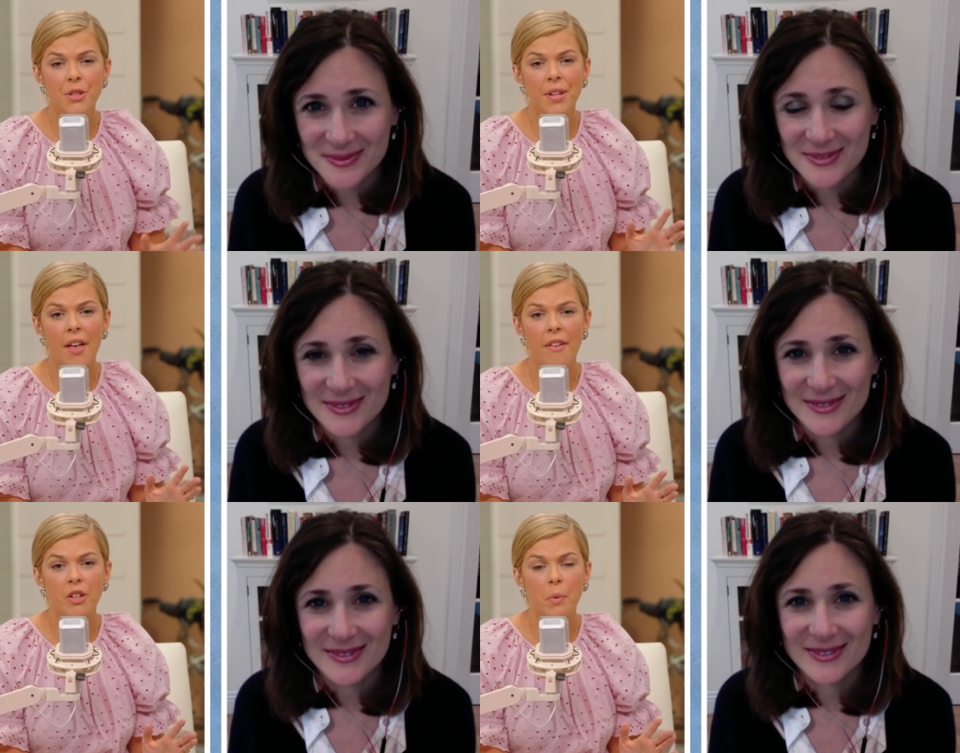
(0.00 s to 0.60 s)
Speaker 1: you
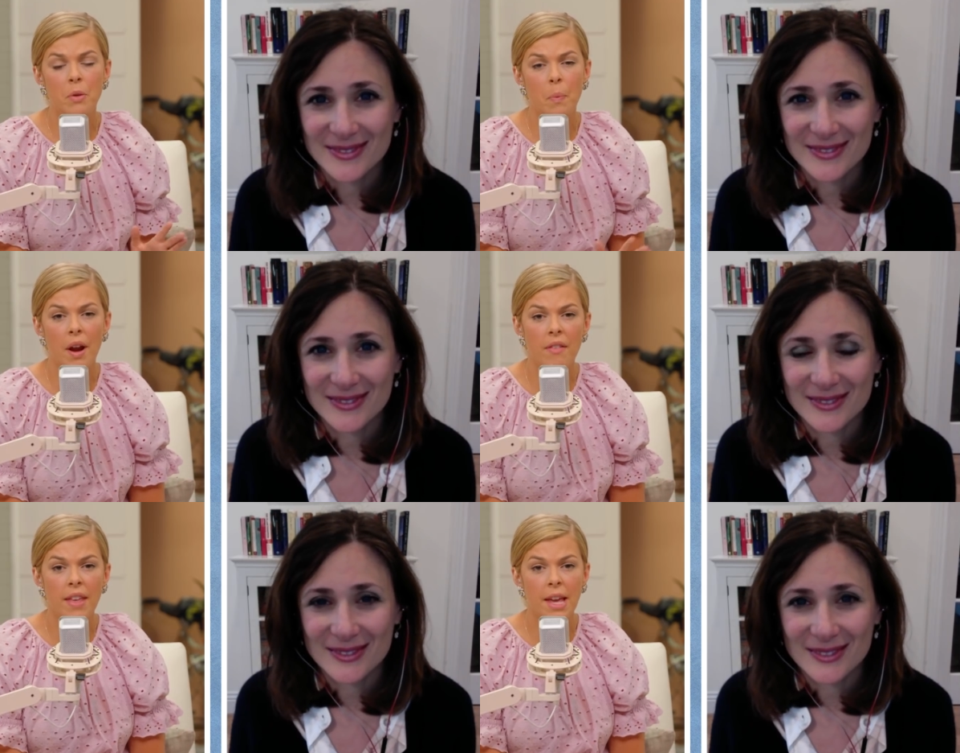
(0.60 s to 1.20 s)
tell everyone
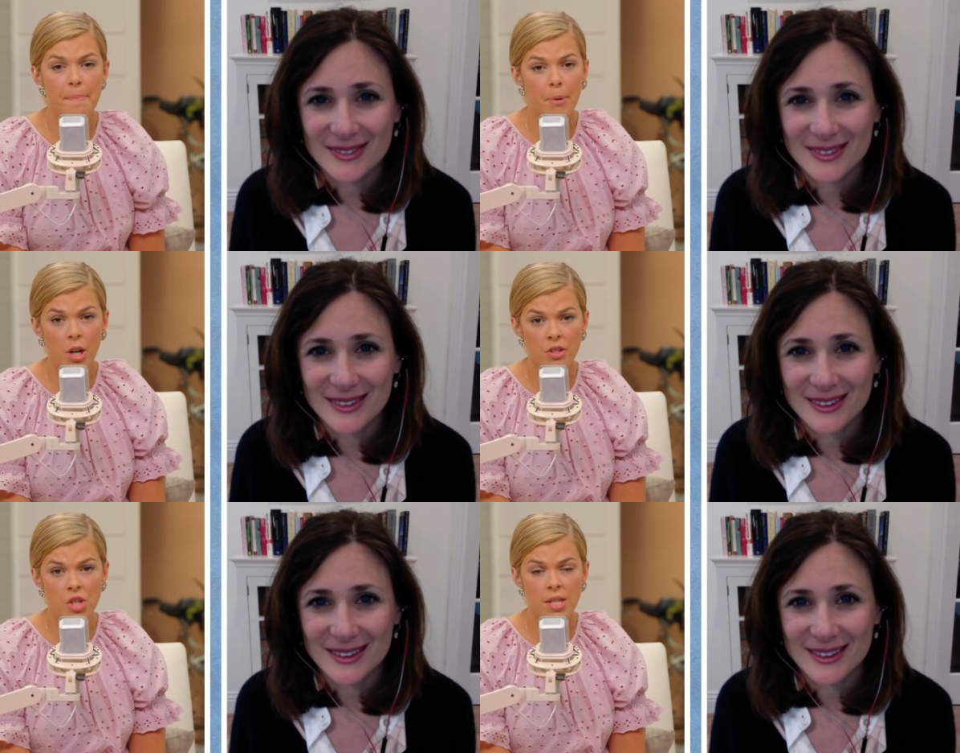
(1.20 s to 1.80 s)
where they can
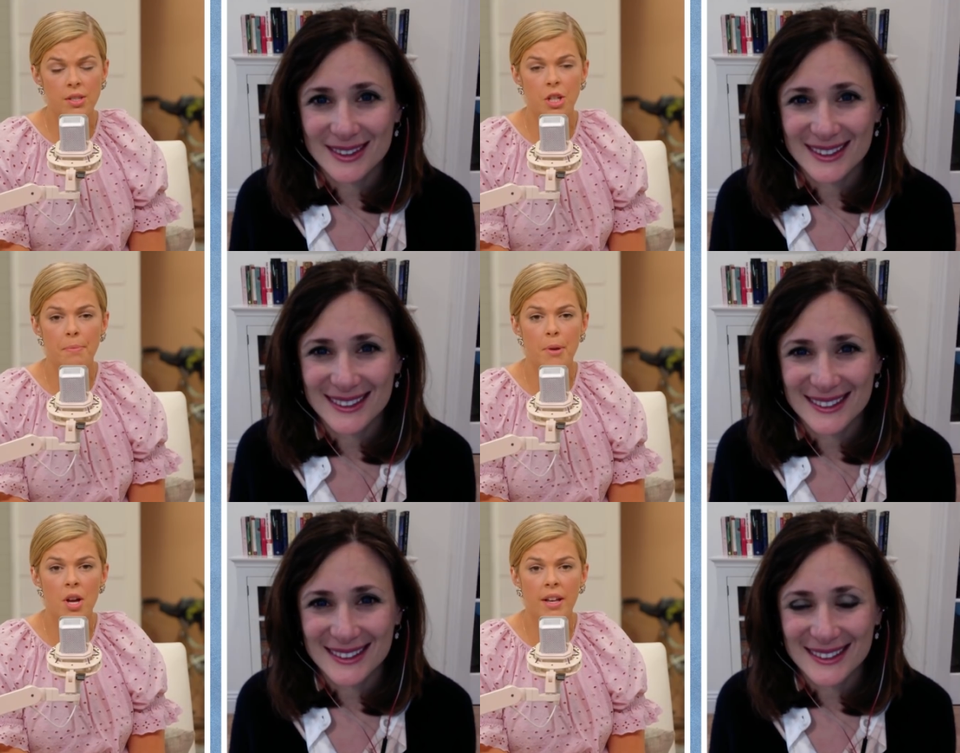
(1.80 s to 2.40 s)
purchase
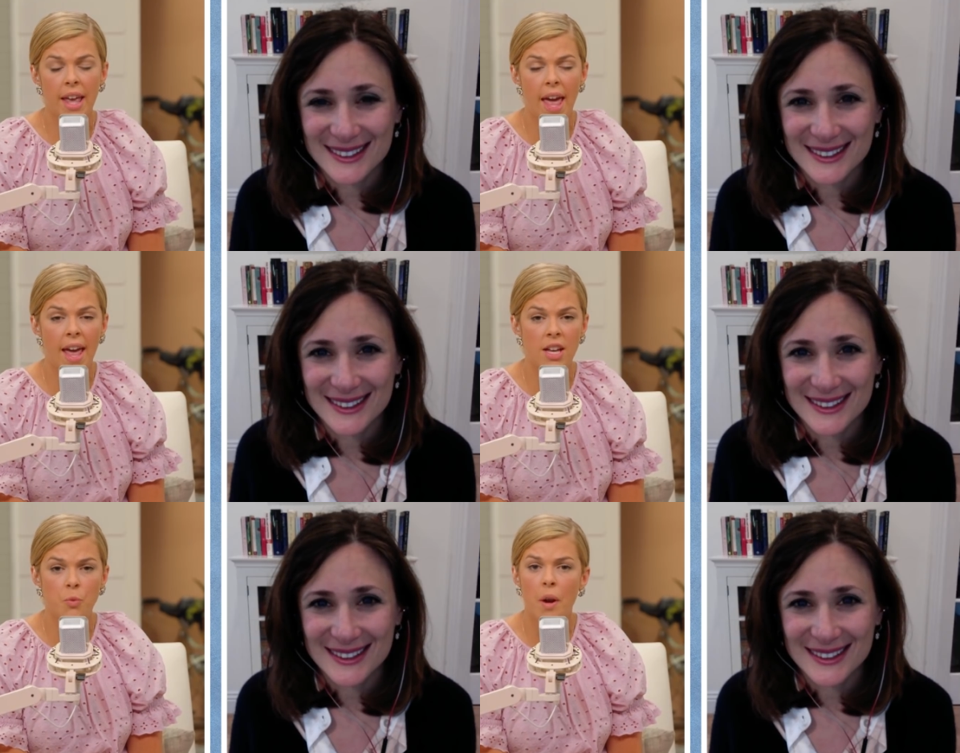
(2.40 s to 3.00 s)
your book
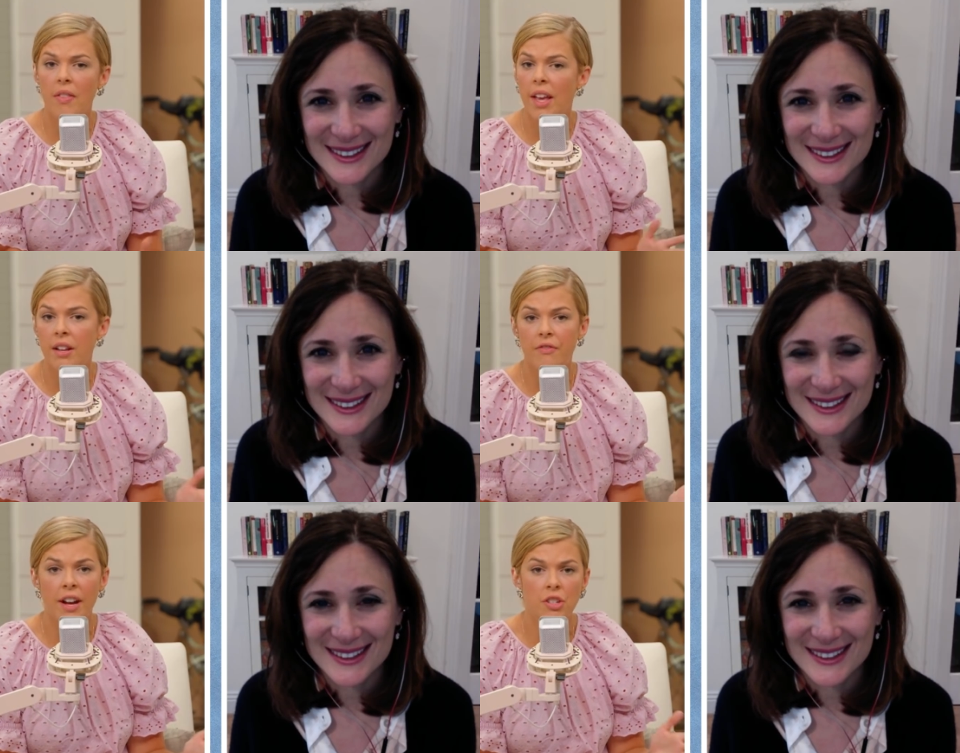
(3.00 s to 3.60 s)
and where they
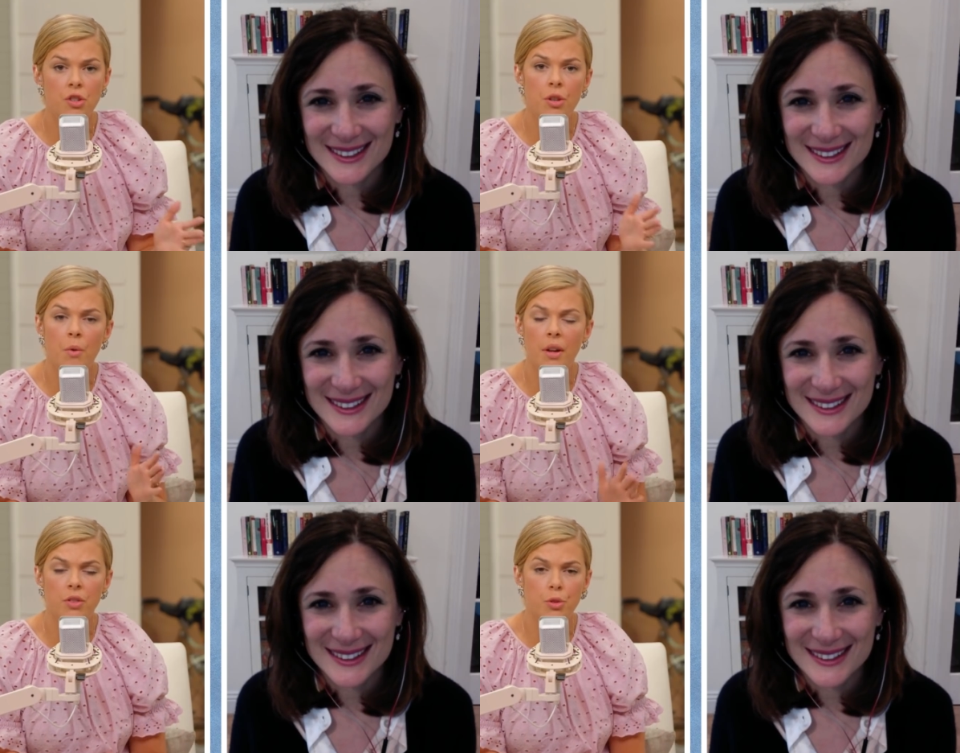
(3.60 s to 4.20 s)
can find
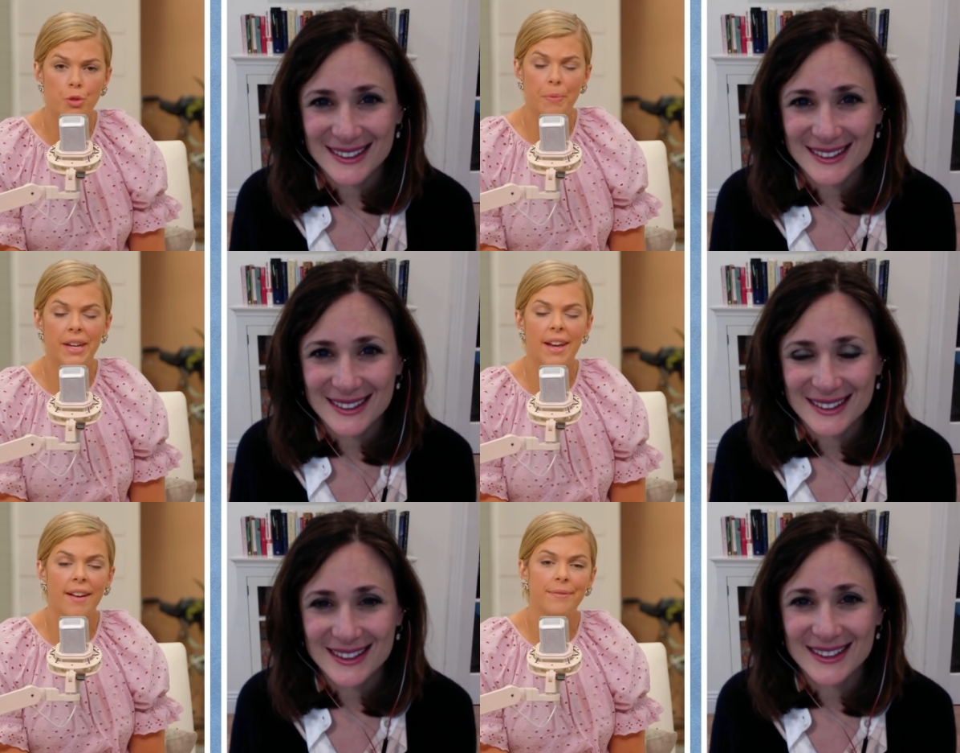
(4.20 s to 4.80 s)
you on social
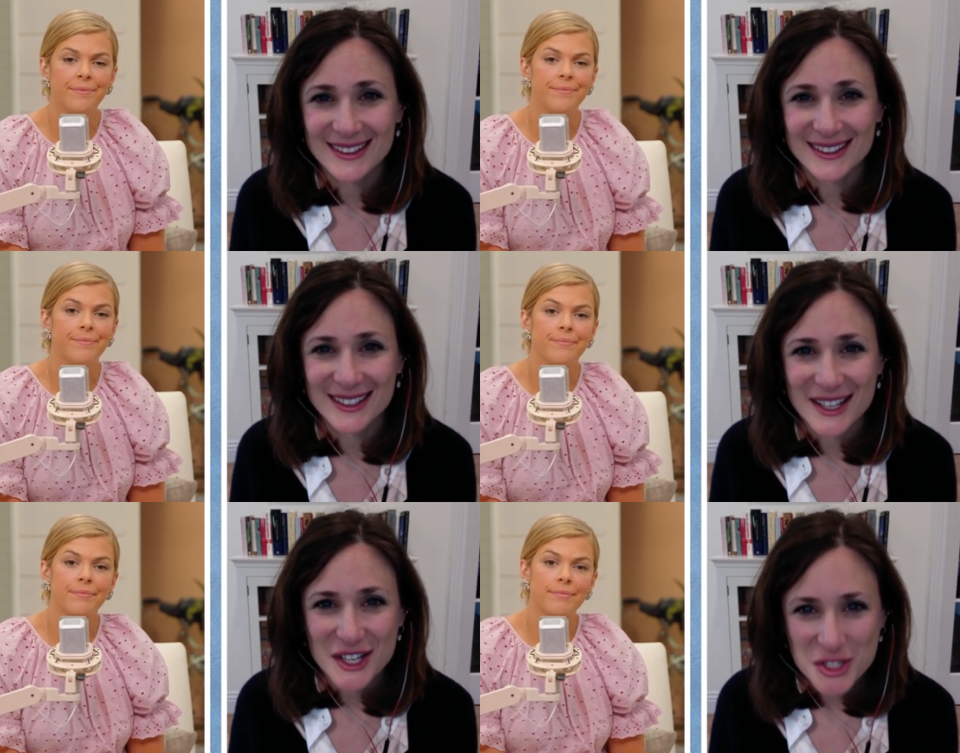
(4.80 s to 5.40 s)
media
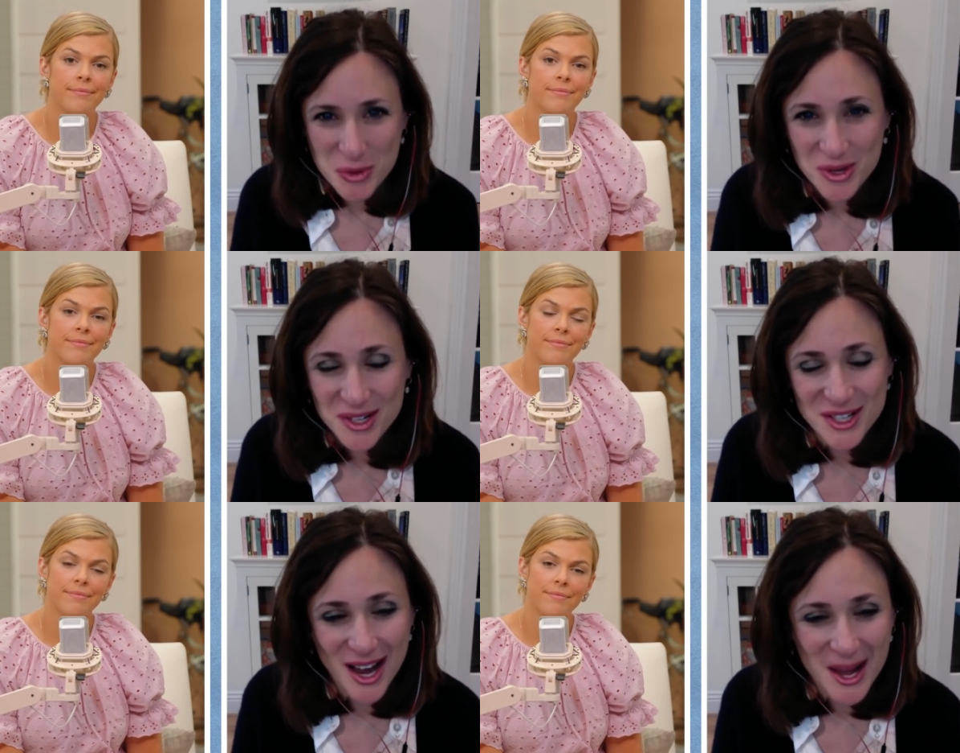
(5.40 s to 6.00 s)

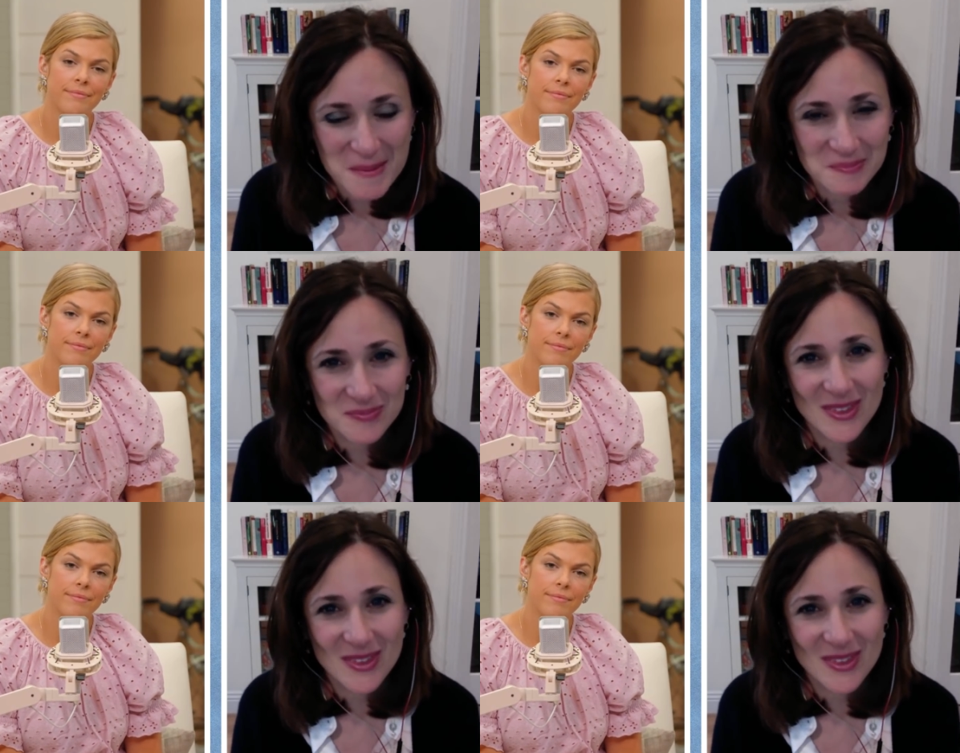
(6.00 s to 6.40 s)
Speaker 2: Sure. Um,